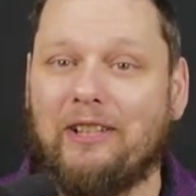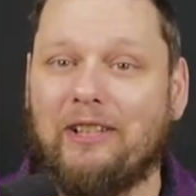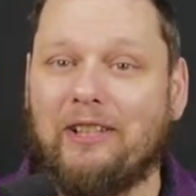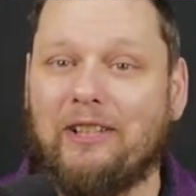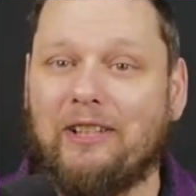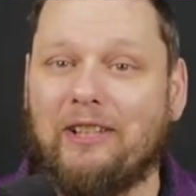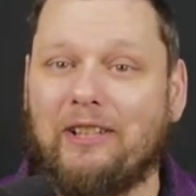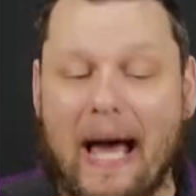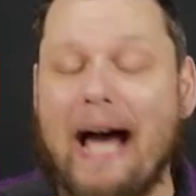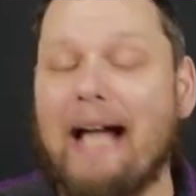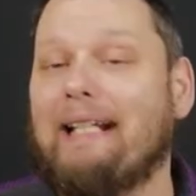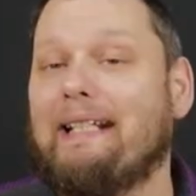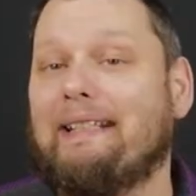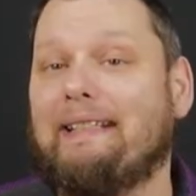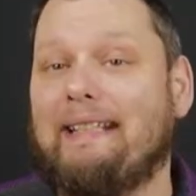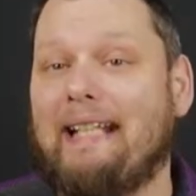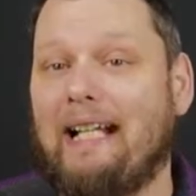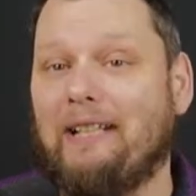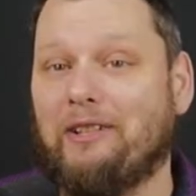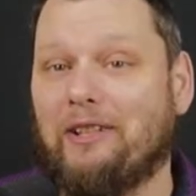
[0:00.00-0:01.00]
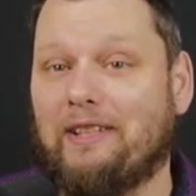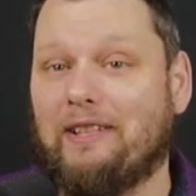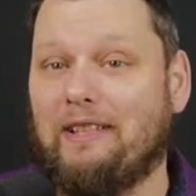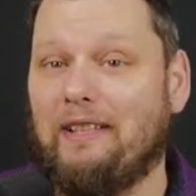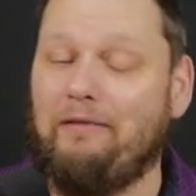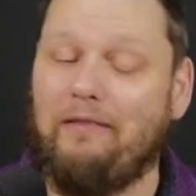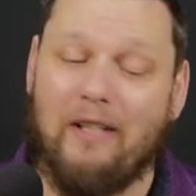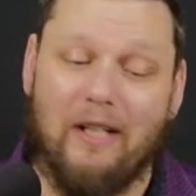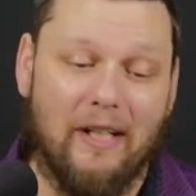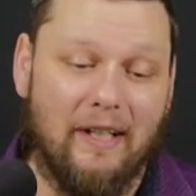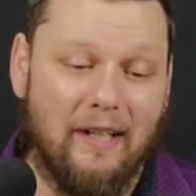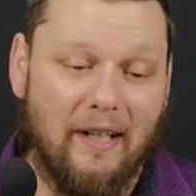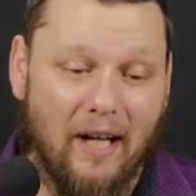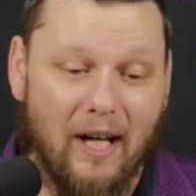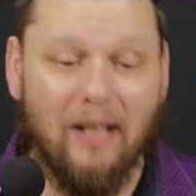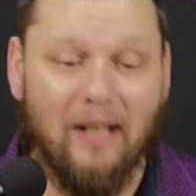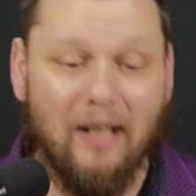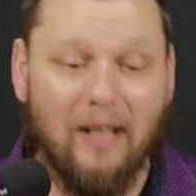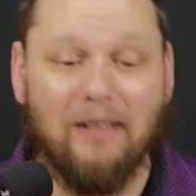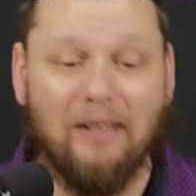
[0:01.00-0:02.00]
bad is an adjective,
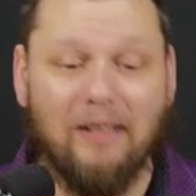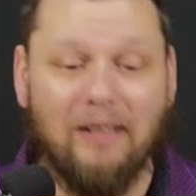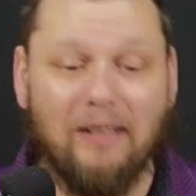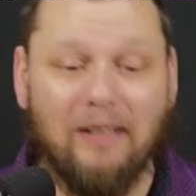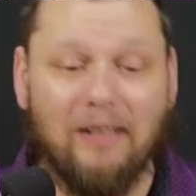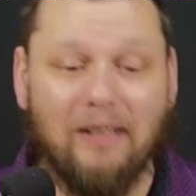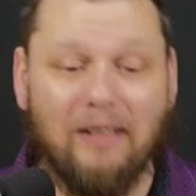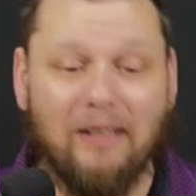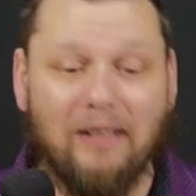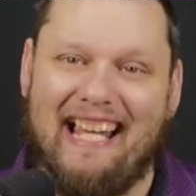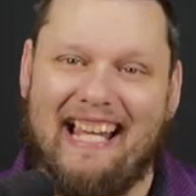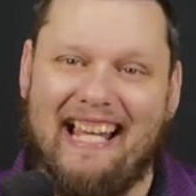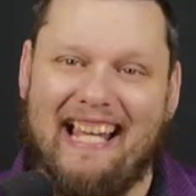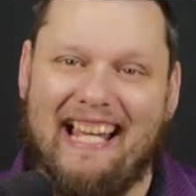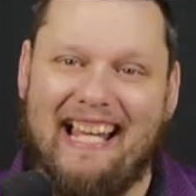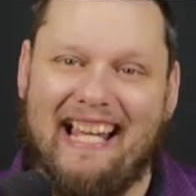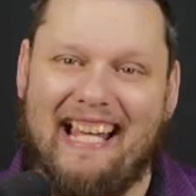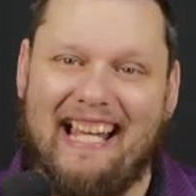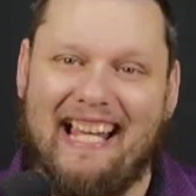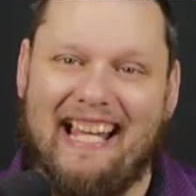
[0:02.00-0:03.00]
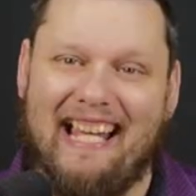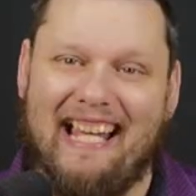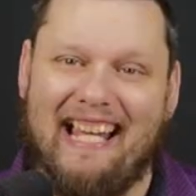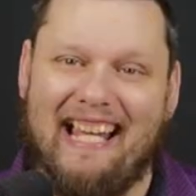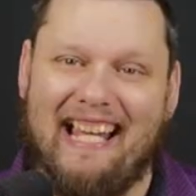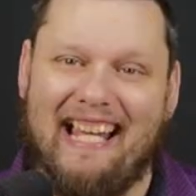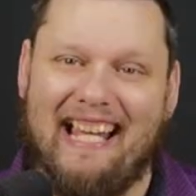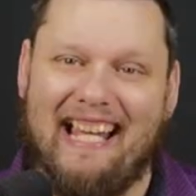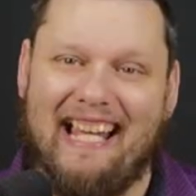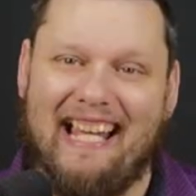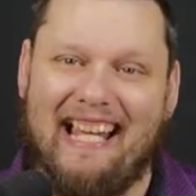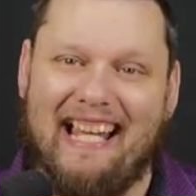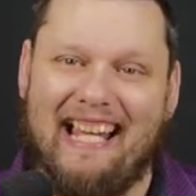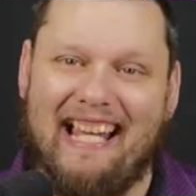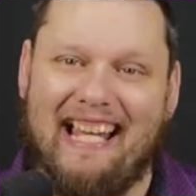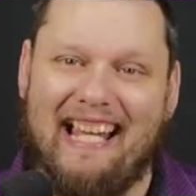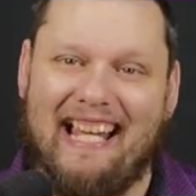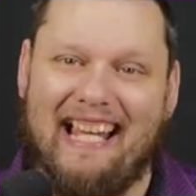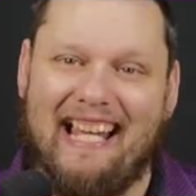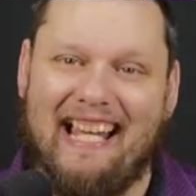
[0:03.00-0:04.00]
ugly is an adjective,
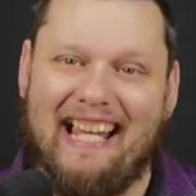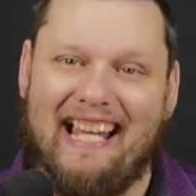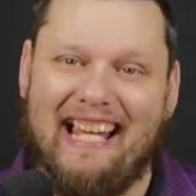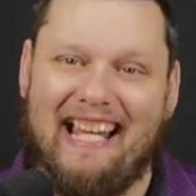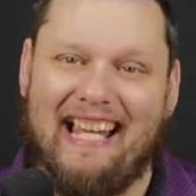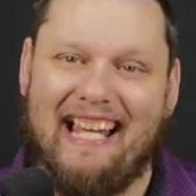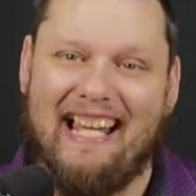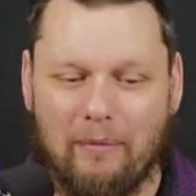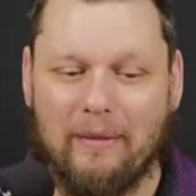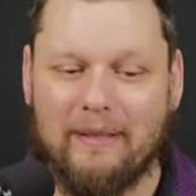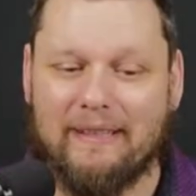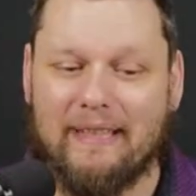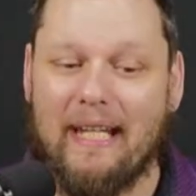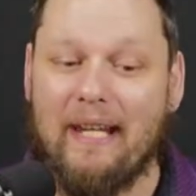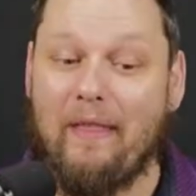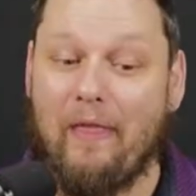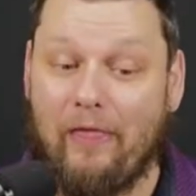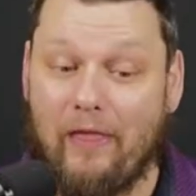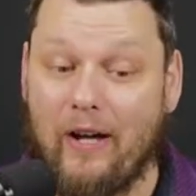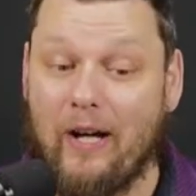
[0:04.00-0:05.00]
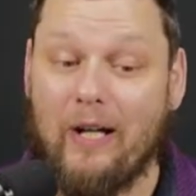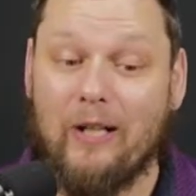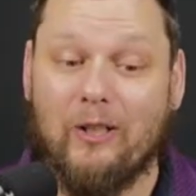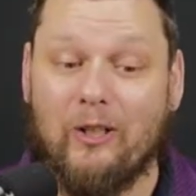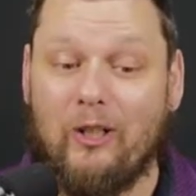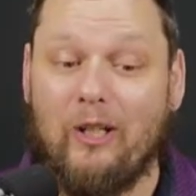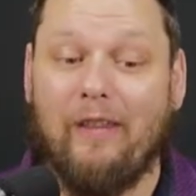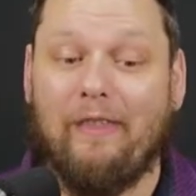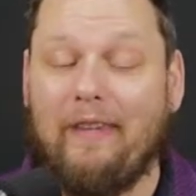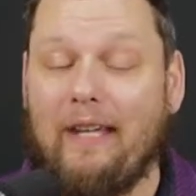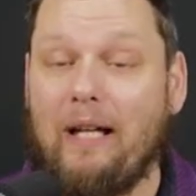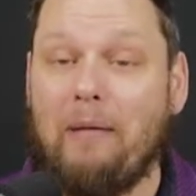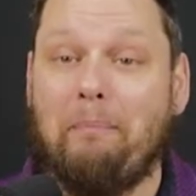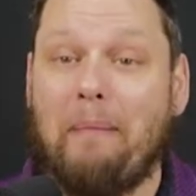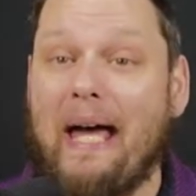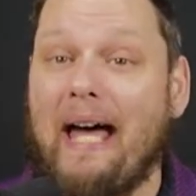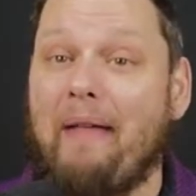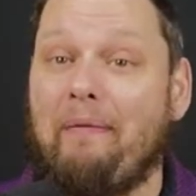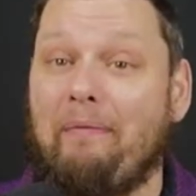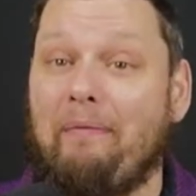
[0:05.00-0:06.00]
right? And when we say the good, the
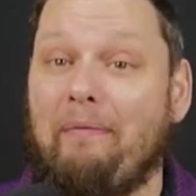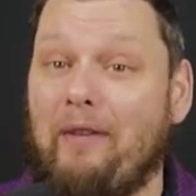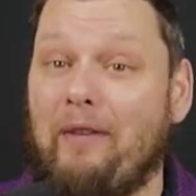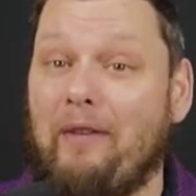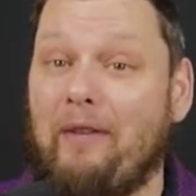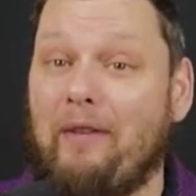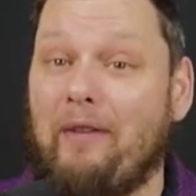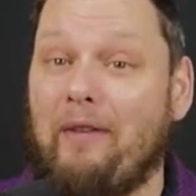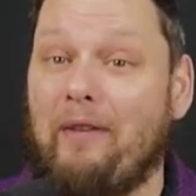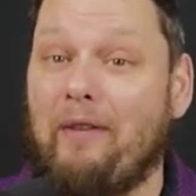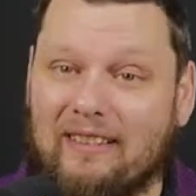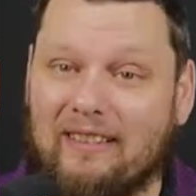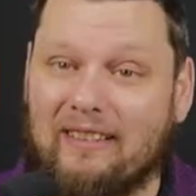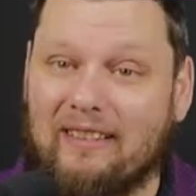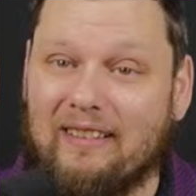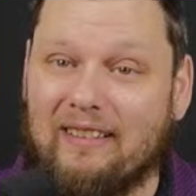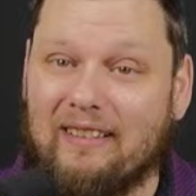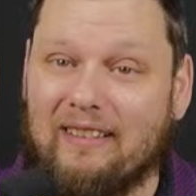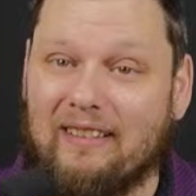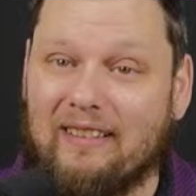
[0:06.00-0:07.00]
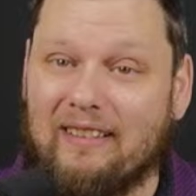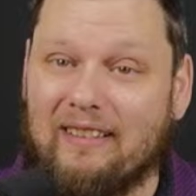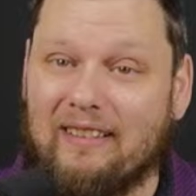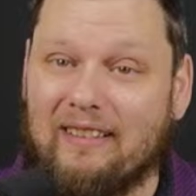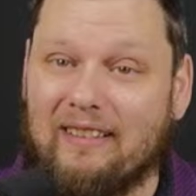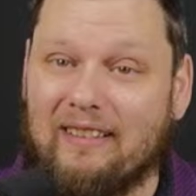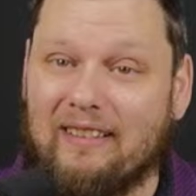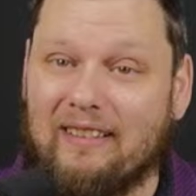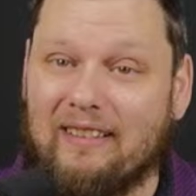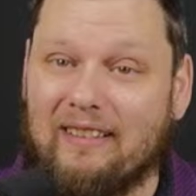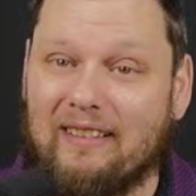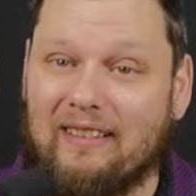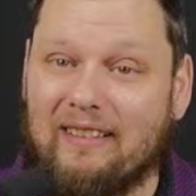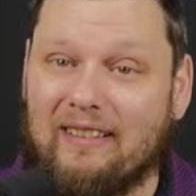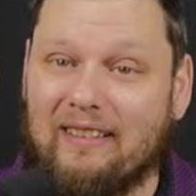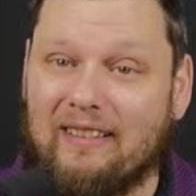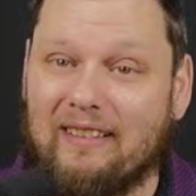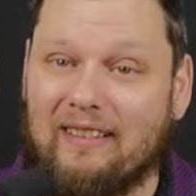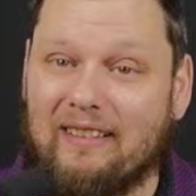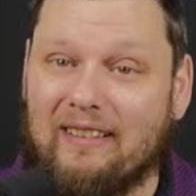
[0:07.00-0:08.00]
bad, the ugly,
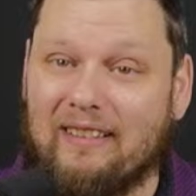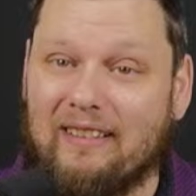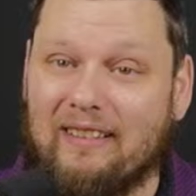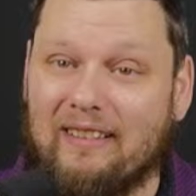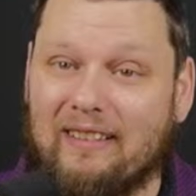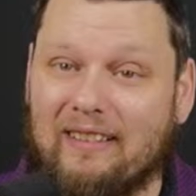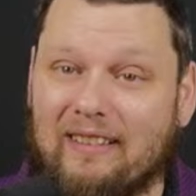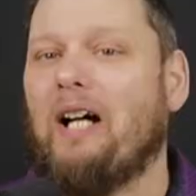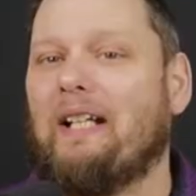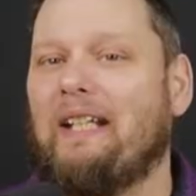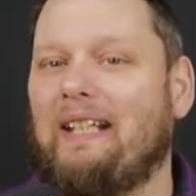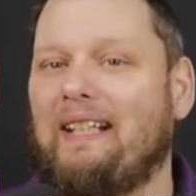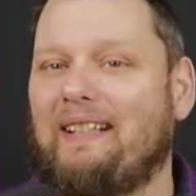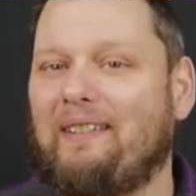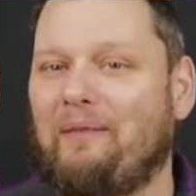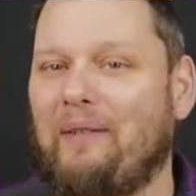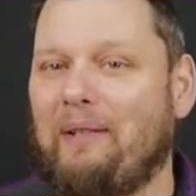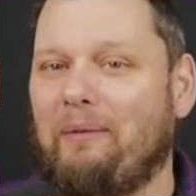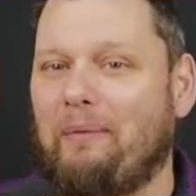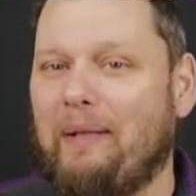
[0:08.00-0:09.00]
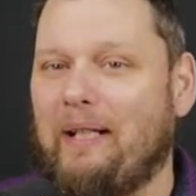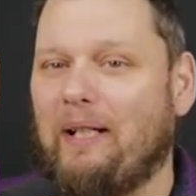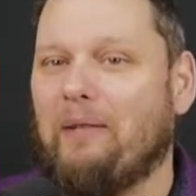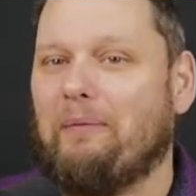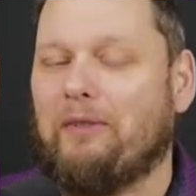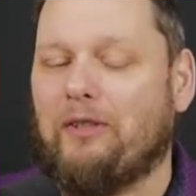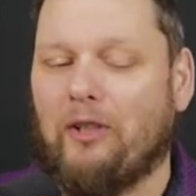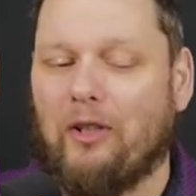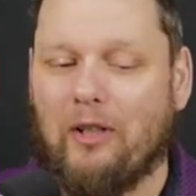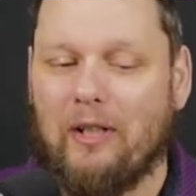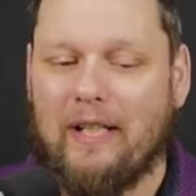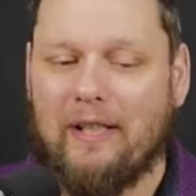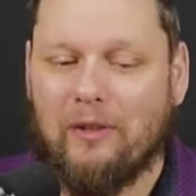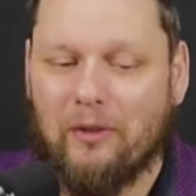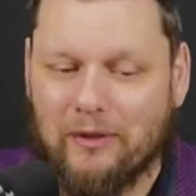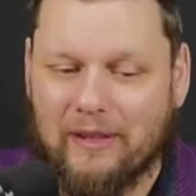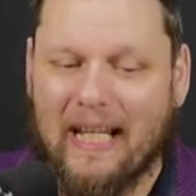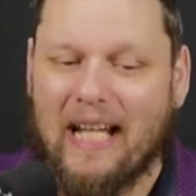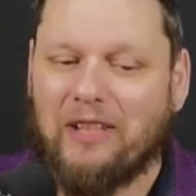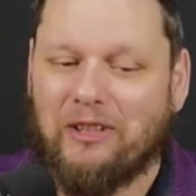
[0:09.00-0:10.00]
we are turning
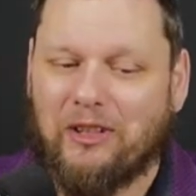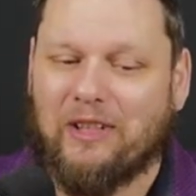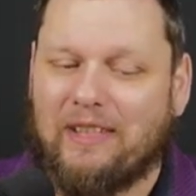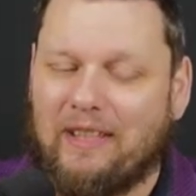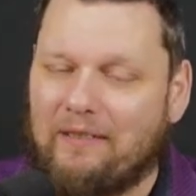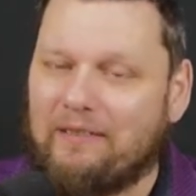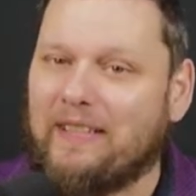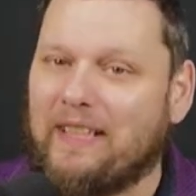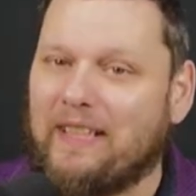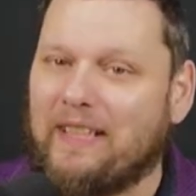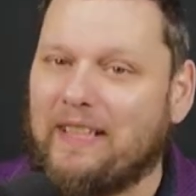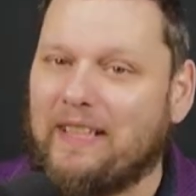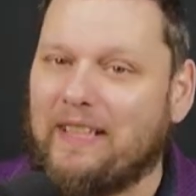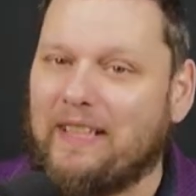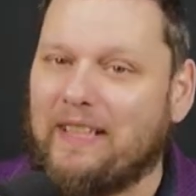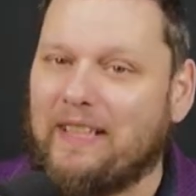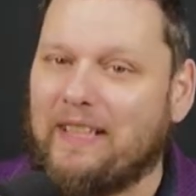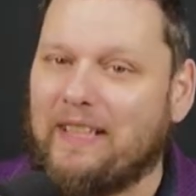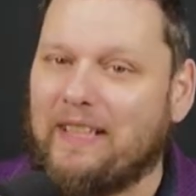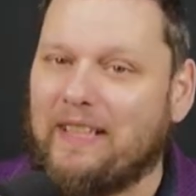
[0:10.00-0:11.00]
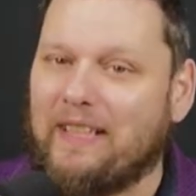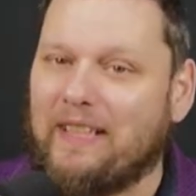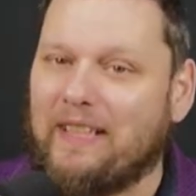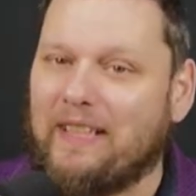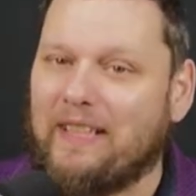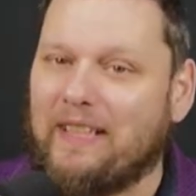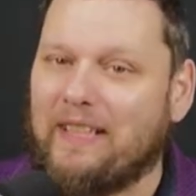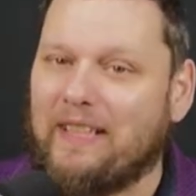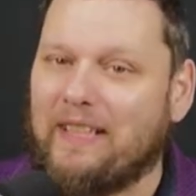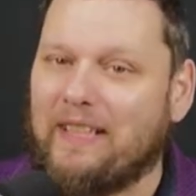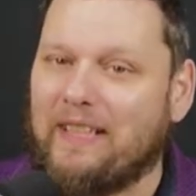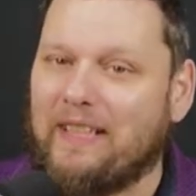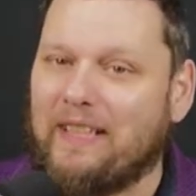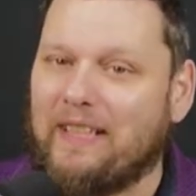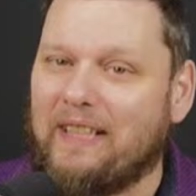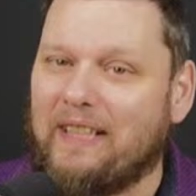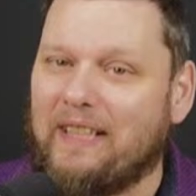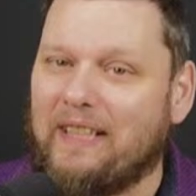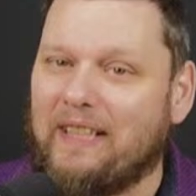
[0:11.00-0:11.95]
those adjectives into nouns, okay?